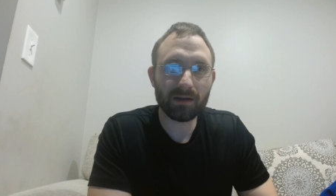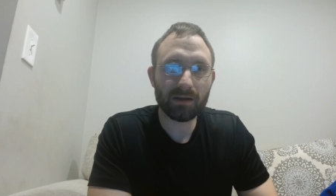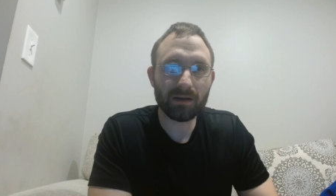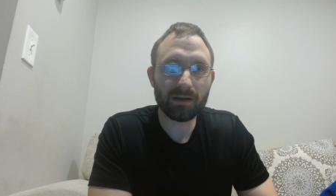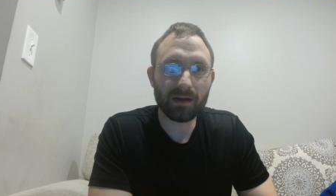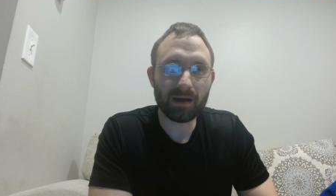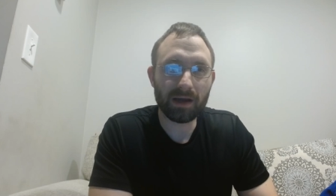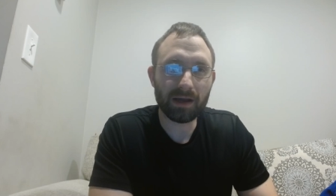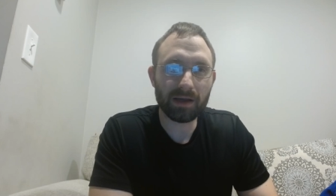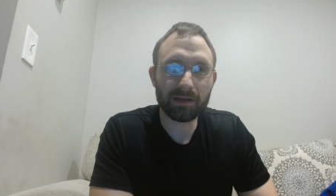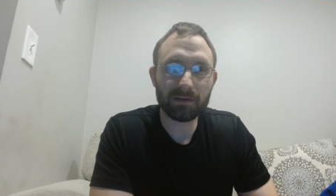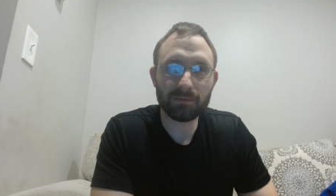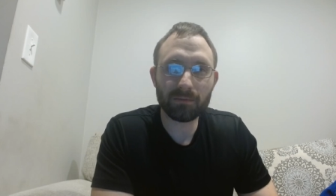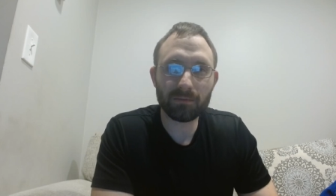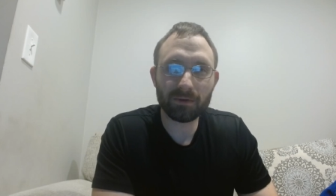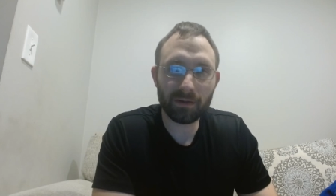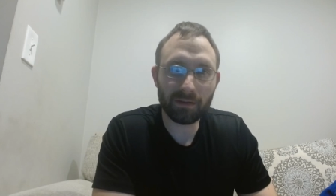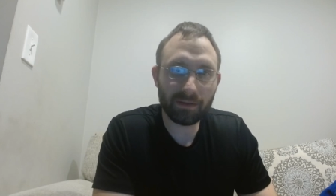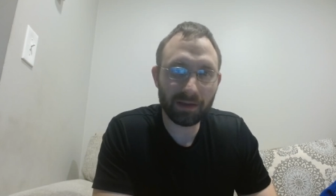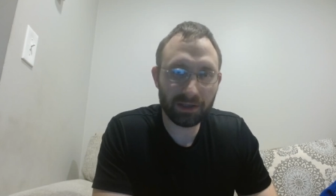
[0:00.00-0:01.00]
I want
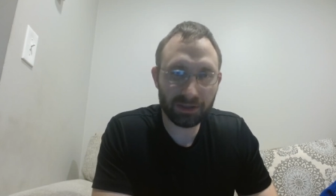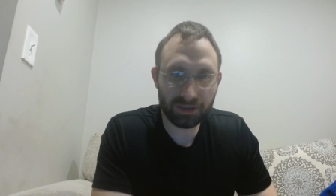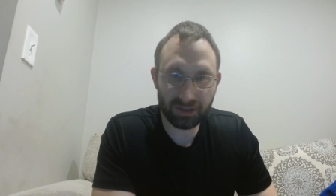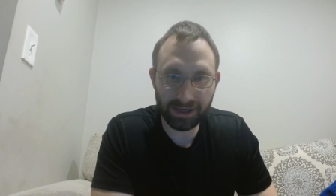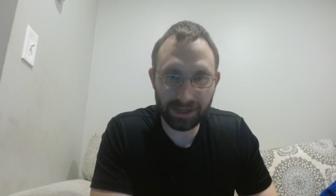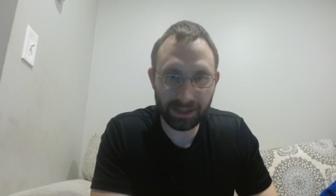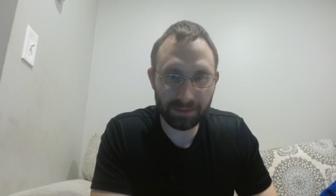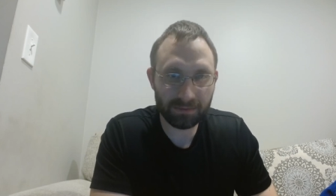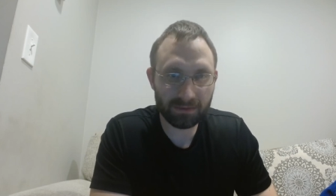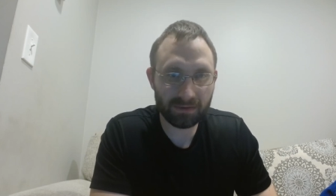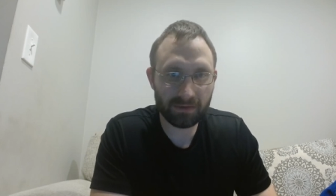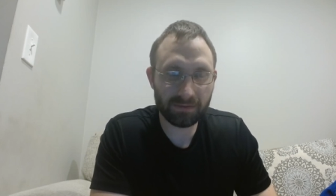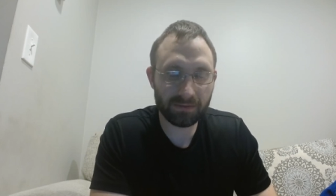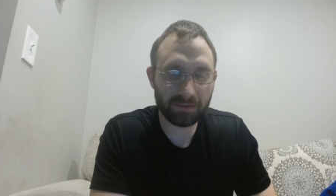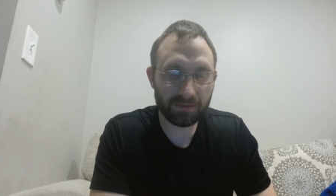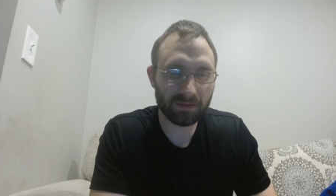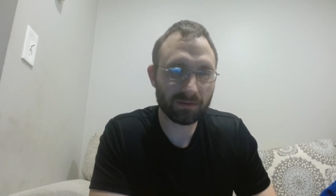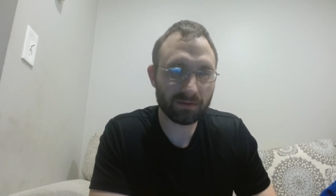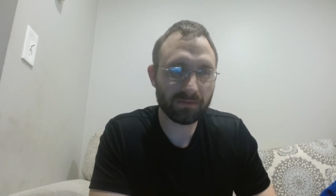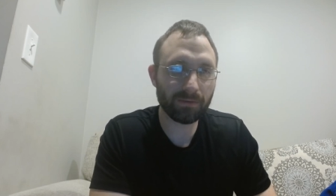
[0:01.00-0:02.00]
to thank James
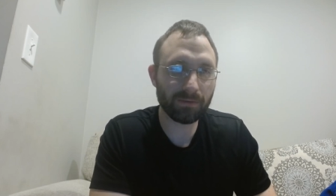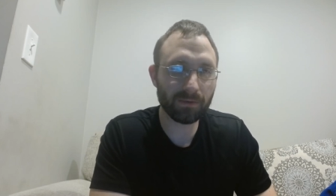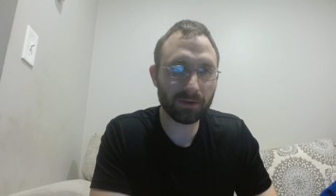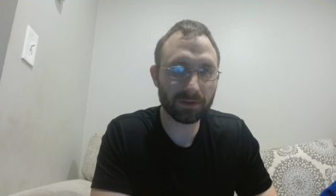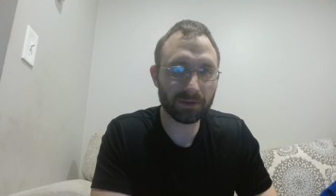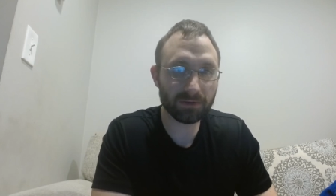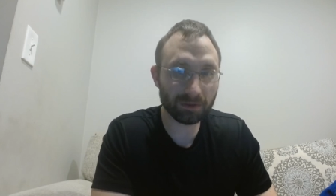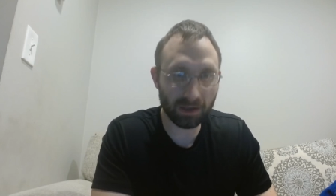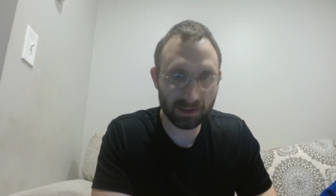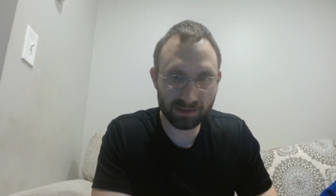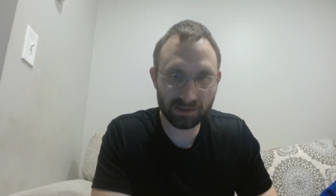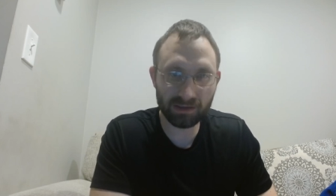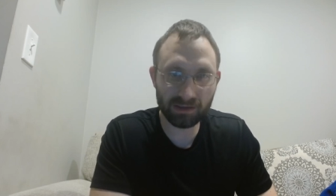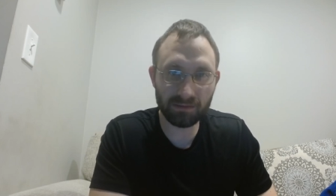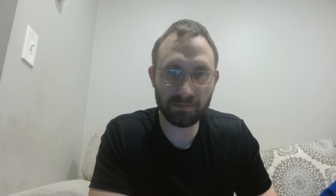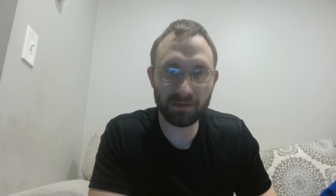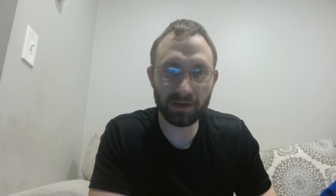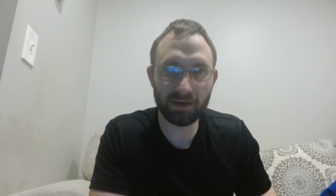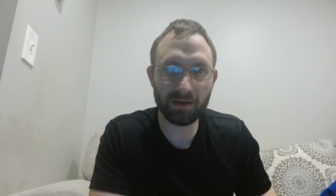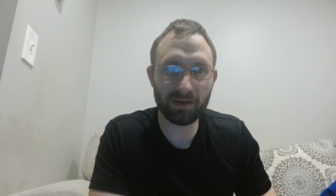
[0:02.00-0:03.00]
for trusting
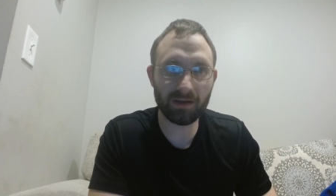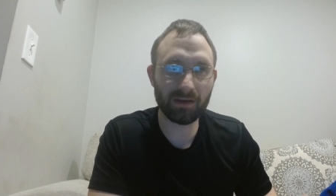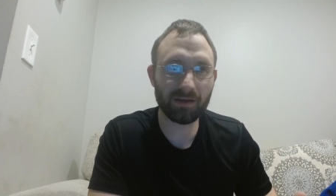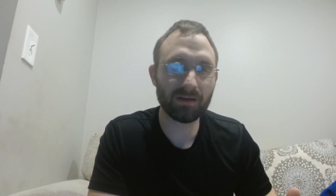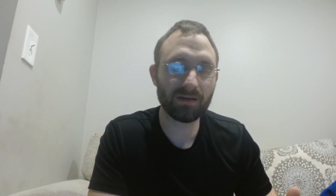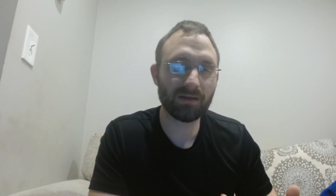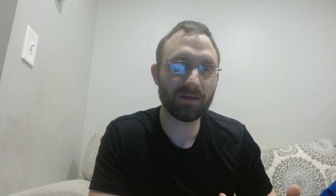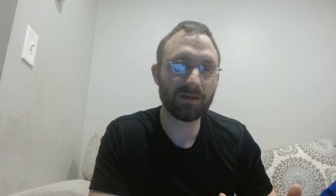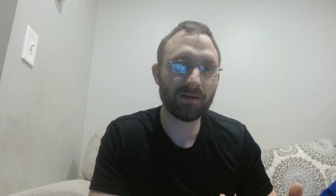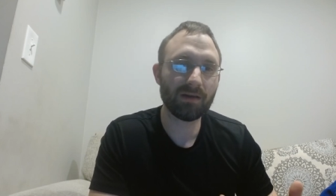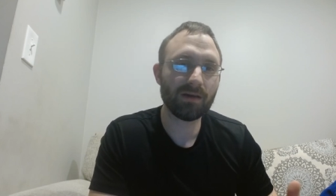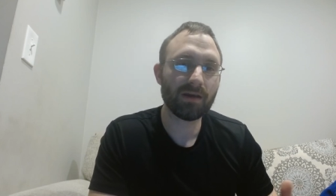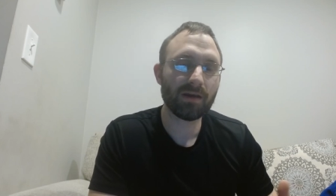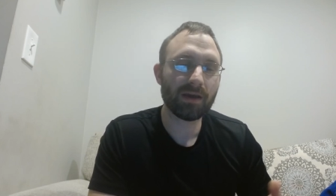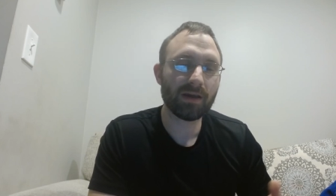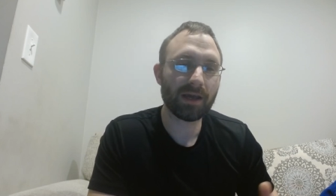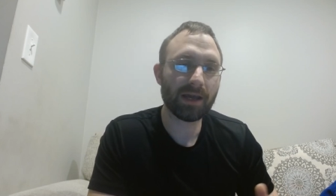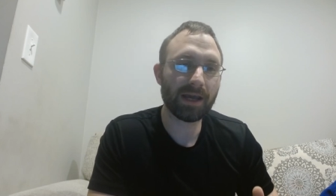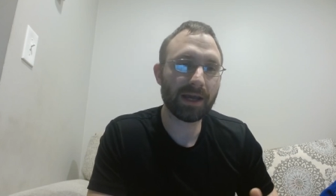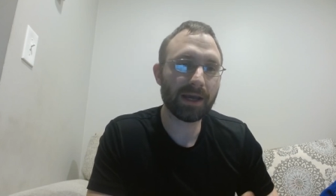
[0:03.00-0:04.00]
me
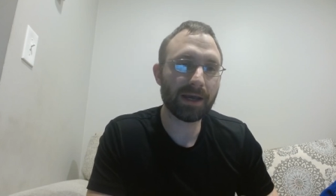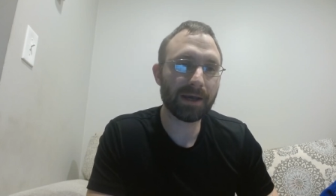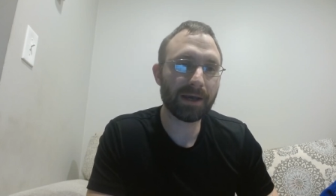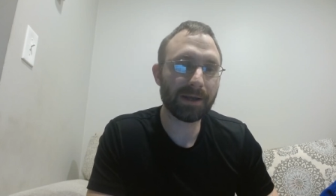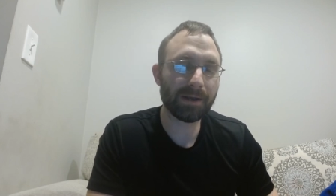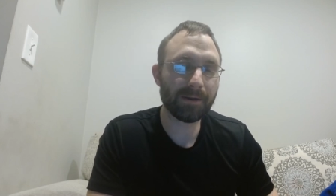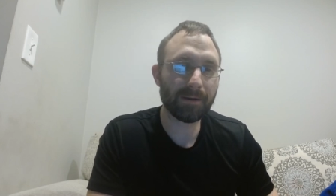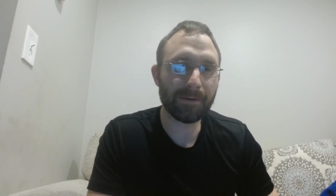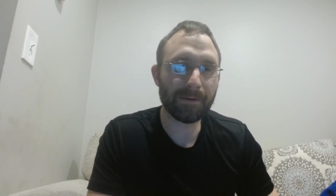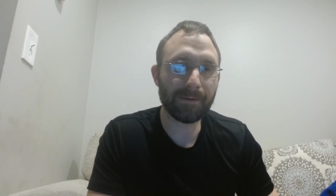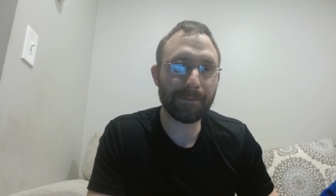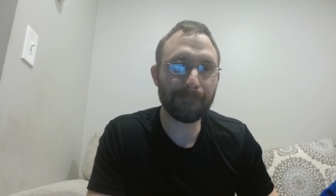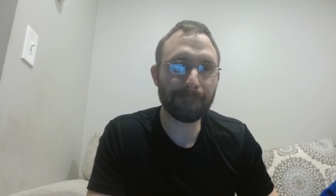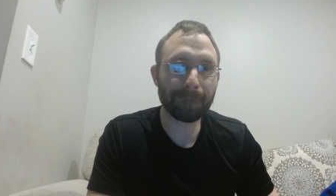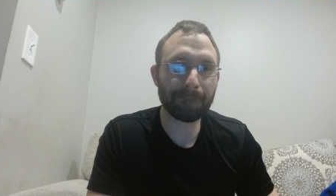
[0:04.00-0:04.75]
and um,